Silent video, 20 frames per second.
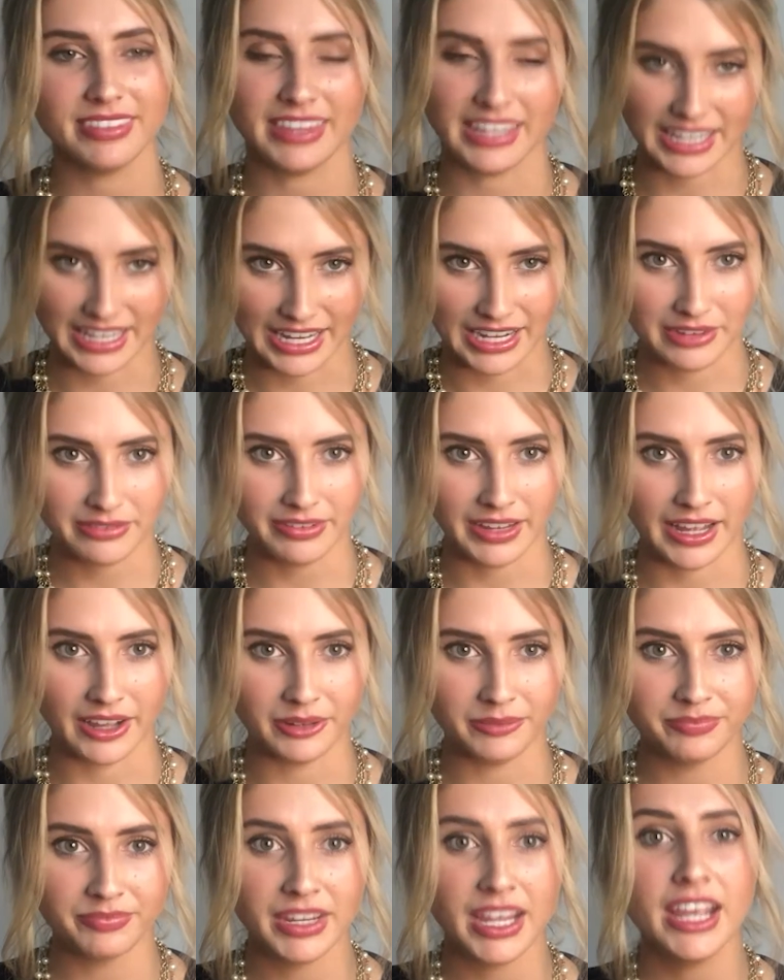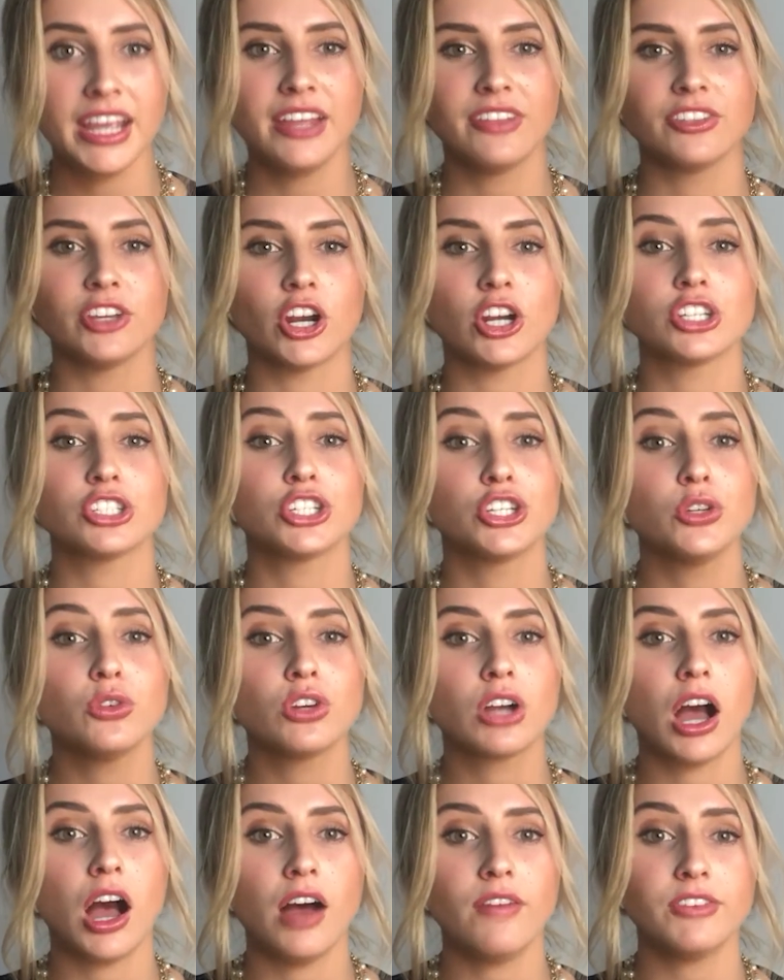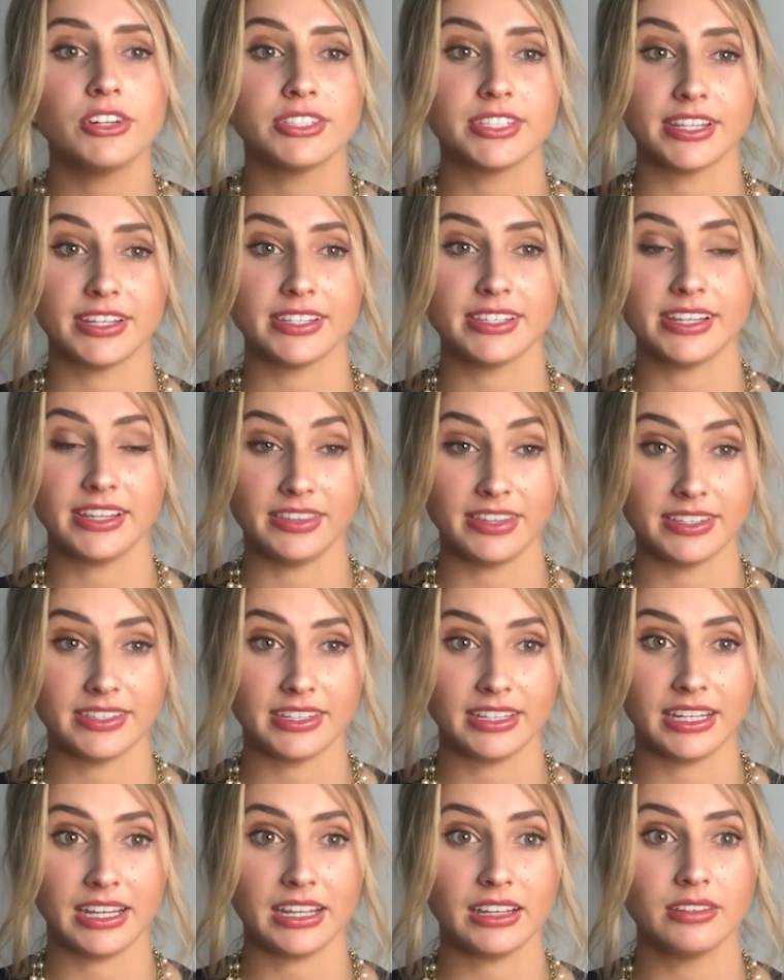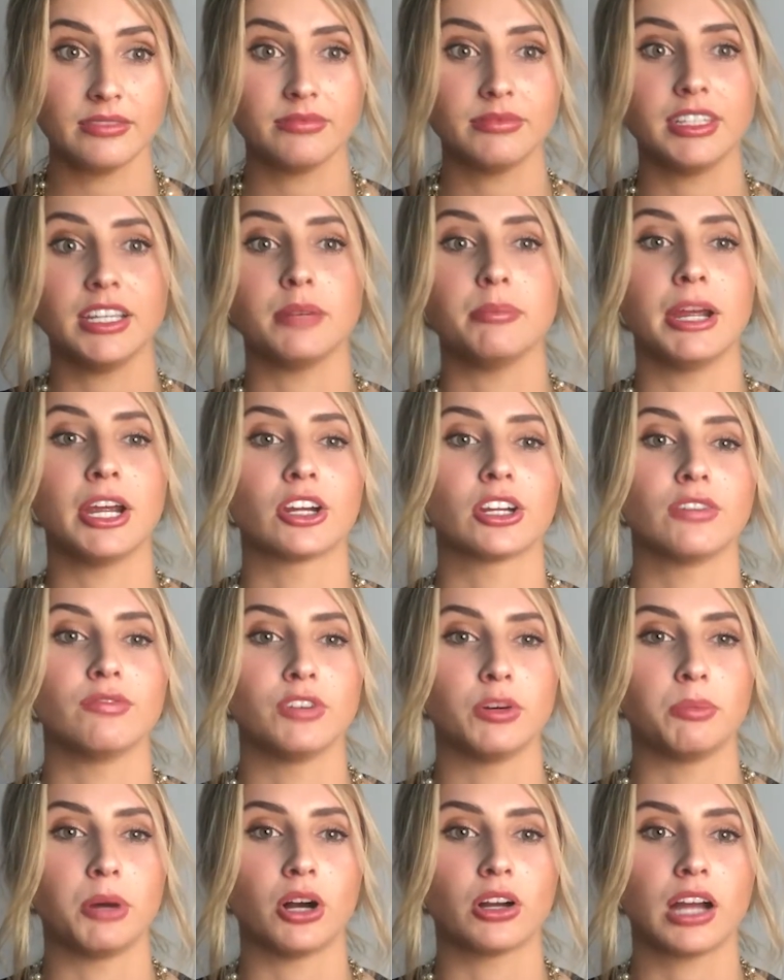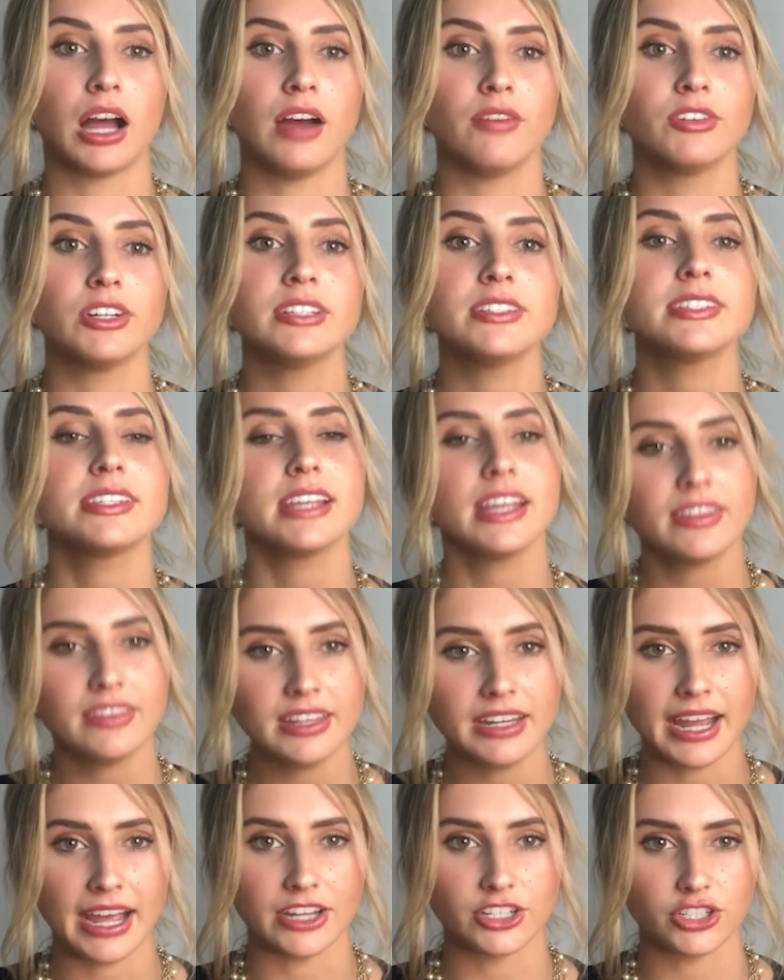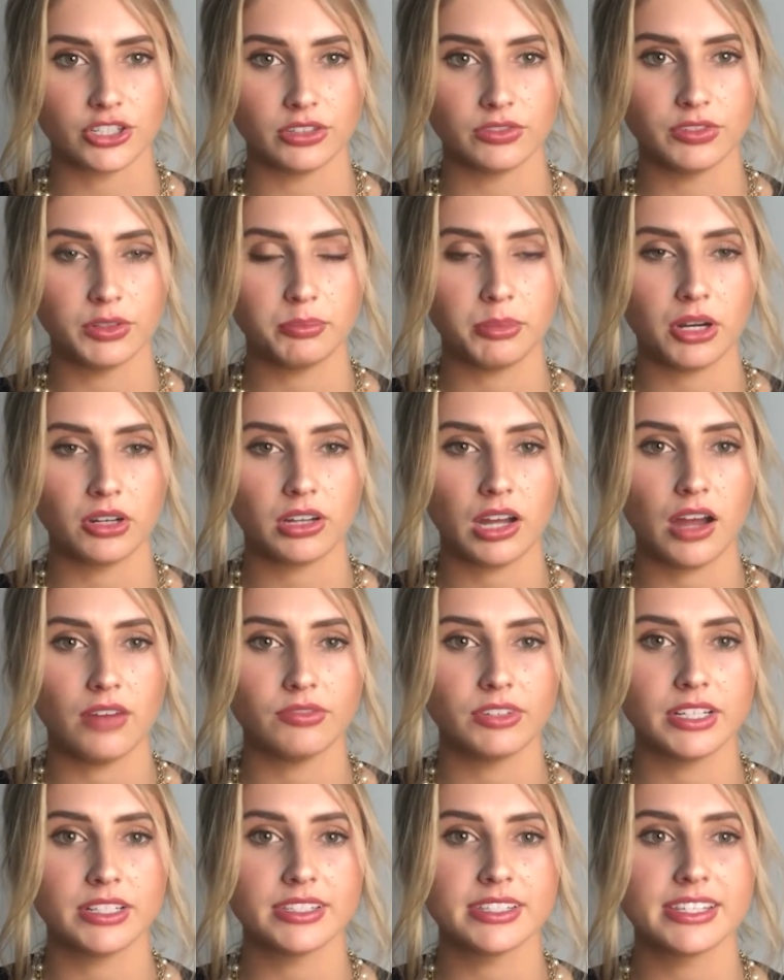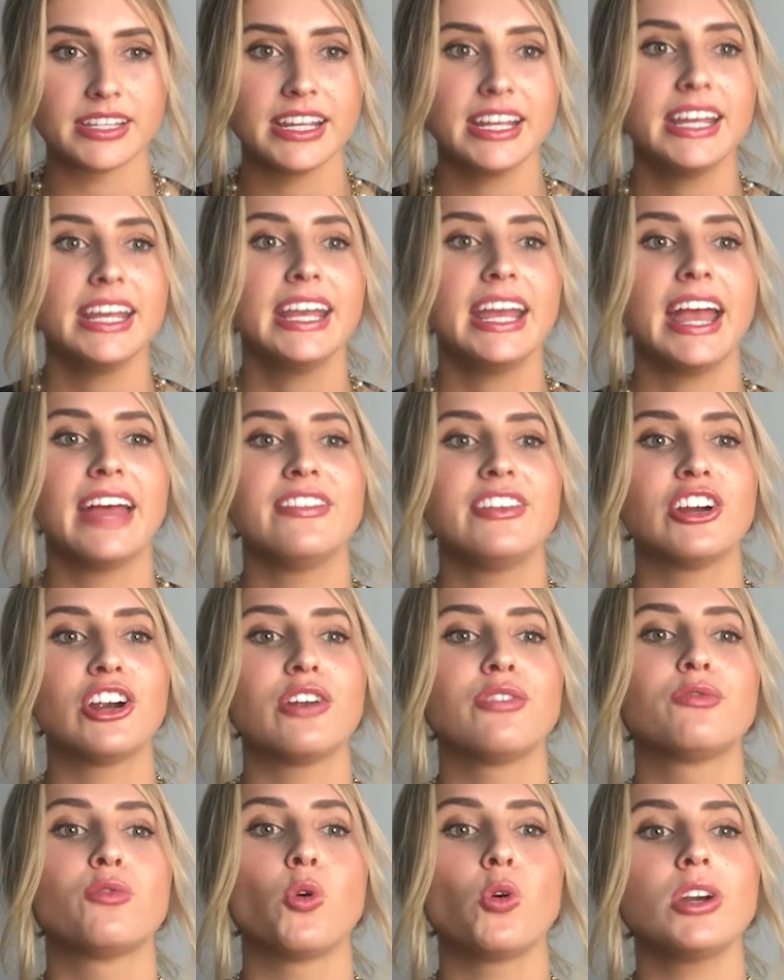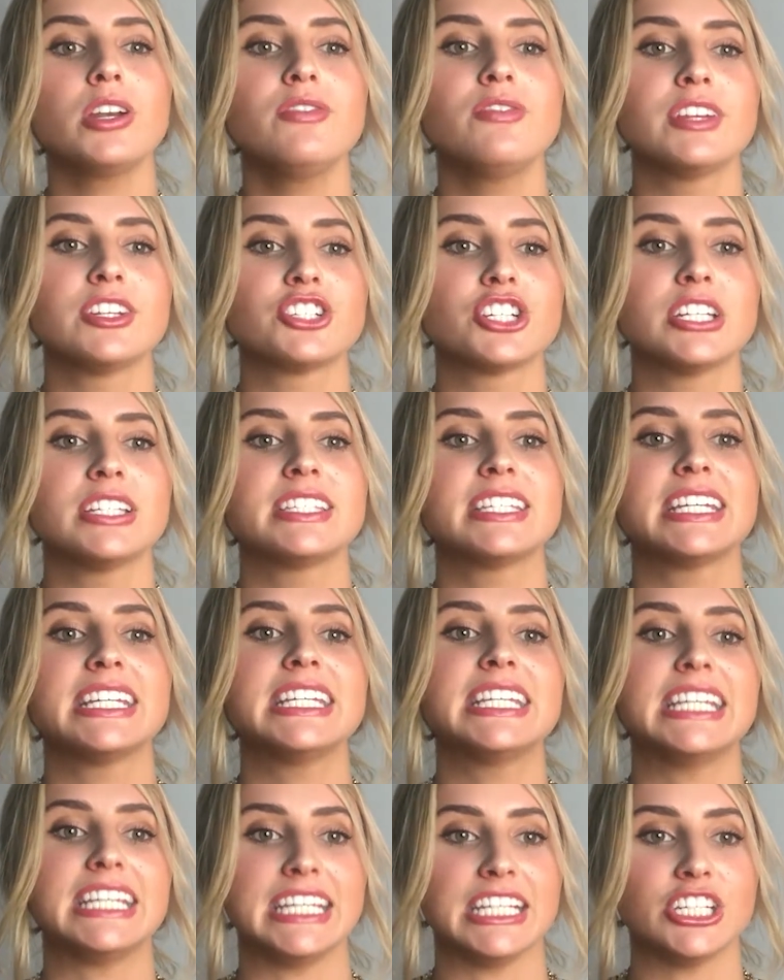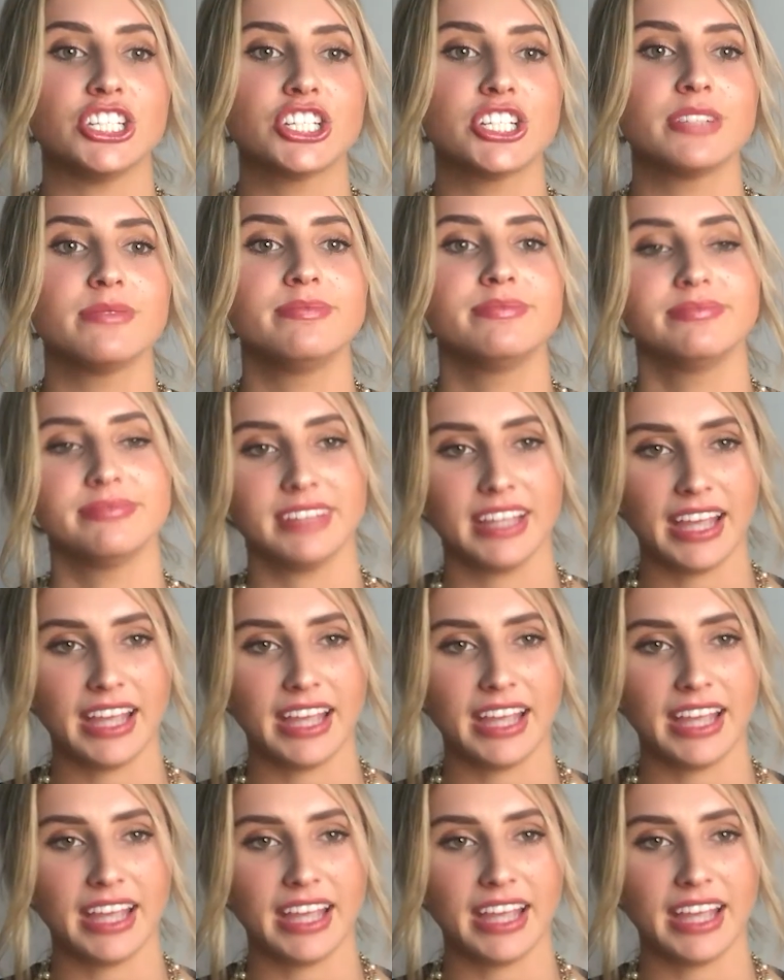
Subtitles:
in the NFL. There are 2 conferences in this league, the American Football Conference and the National Football Conference. And there are 4 divisions in each,